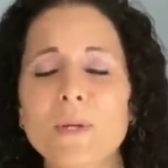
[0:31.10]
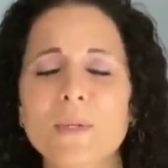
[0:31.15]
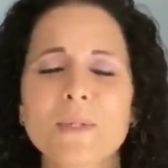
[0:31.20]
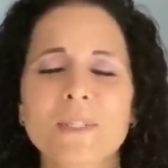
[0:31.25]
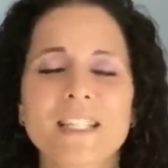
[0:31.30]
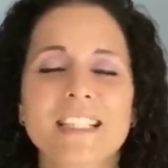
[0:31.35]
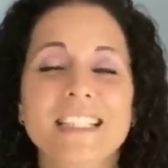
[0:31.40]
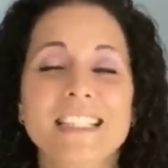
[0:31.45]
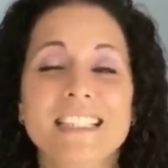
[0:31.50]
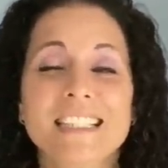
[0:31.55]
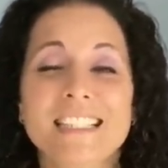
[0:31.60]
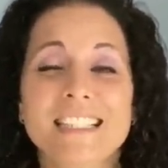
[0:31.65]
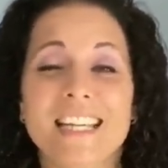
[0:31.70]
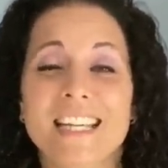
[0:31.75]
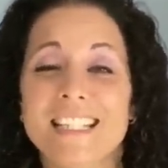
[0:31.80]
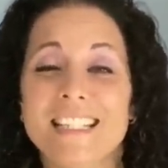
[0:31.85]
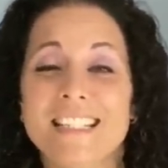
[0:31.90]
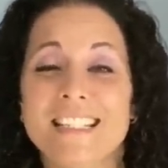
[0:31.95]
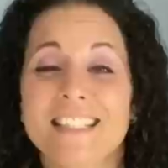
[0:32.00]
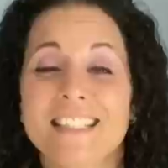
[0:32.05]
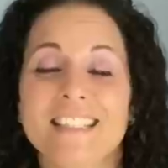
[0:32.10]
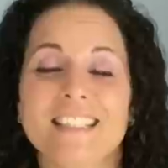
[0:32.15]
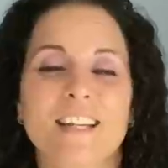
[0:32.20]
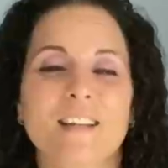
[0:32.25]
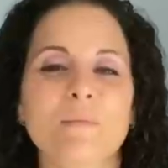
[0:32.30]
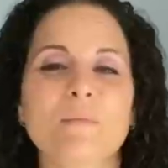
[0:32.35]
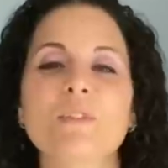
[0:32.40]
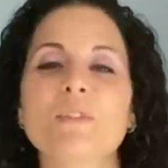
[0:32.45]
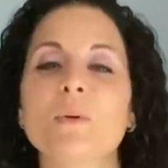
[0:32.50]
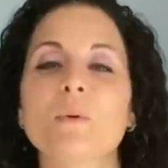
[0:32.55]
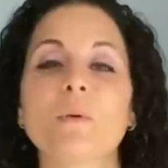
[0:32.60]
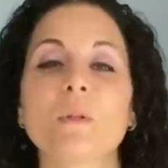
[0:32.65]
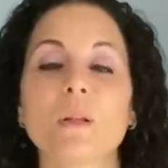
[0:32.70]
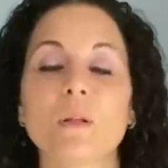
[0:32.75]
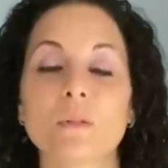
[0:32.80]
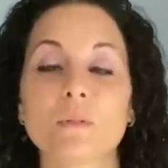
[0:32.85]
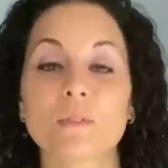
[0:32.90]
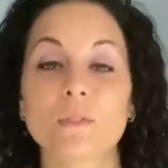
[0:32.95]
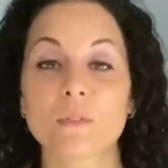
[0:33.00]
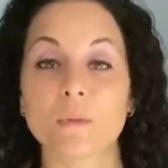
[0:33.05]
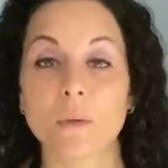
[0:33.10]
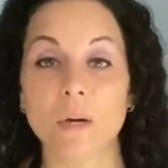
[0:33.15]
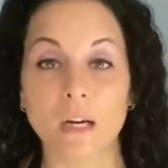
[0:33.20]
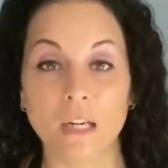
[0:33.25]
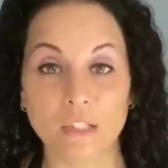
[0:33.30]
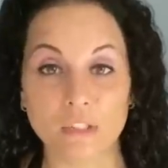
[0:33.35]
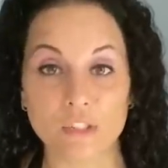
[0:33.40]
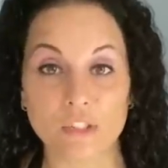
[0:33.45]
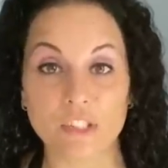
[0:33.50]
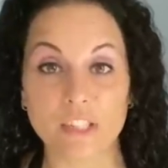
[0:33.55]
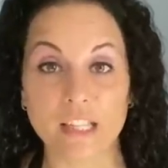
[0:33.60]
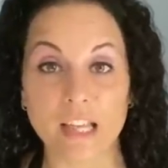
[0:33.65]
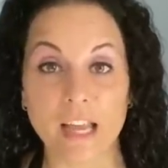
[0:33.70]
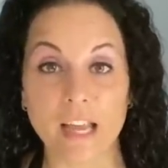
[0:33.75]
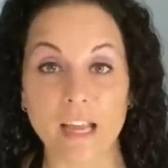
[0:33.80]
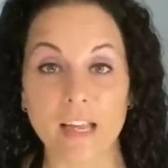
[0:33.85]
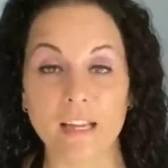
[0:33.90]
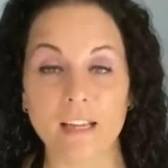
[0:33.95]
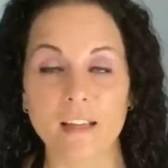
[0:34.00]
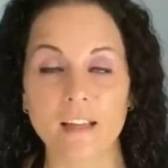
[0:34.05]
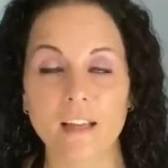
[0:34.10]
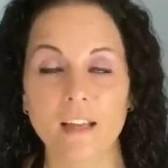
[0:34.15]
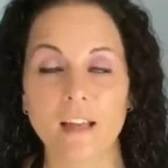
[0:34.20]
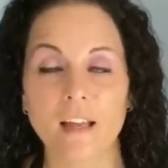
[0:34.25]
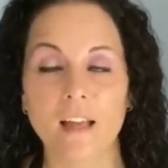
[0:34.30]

I can taste it. I'm so close to 100K.